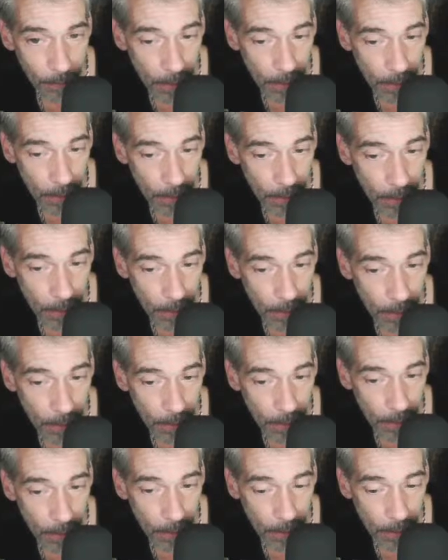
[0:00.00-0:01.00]
There is a
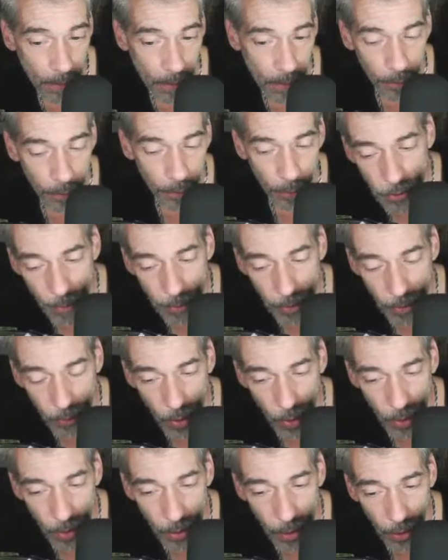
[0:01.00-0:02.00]
conversation happening
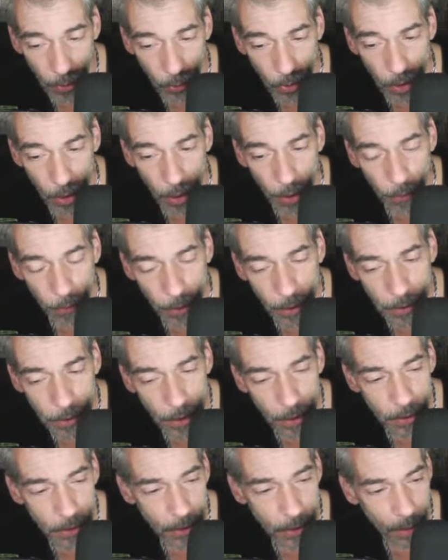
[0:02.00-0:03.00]
right now. Things
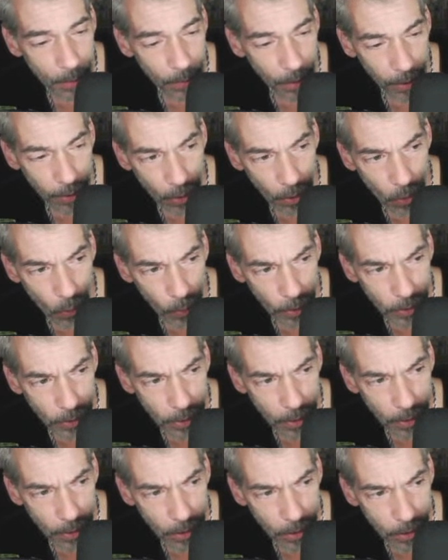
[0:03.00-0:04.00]
that seem like a
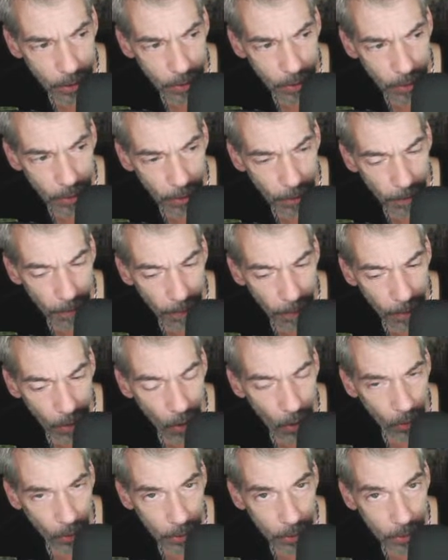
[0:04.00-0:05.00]
coincidence
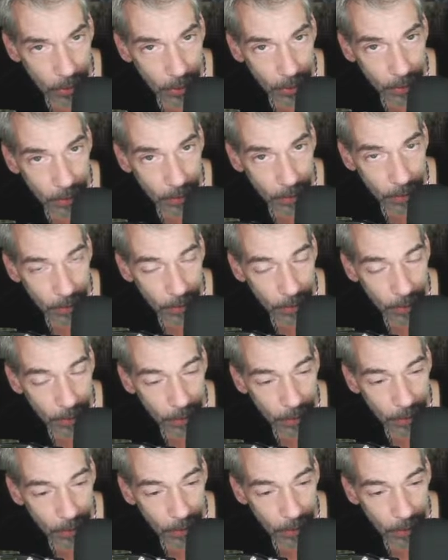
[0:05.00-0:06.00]
aren't.
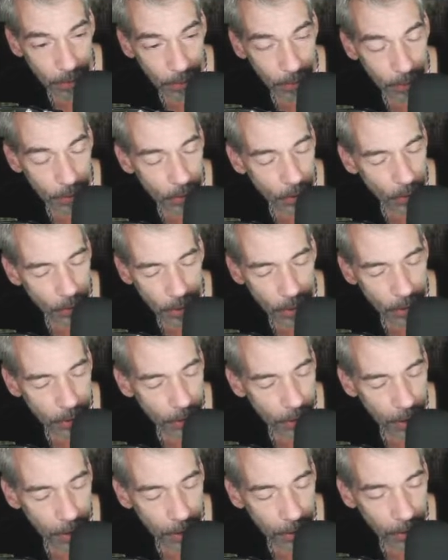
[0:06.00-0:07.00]
There's no such
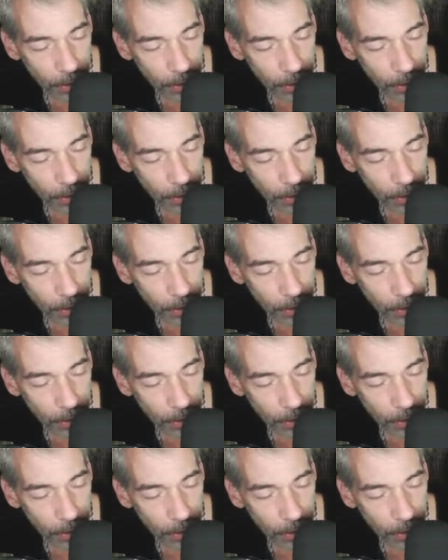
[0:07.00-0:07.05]
thing.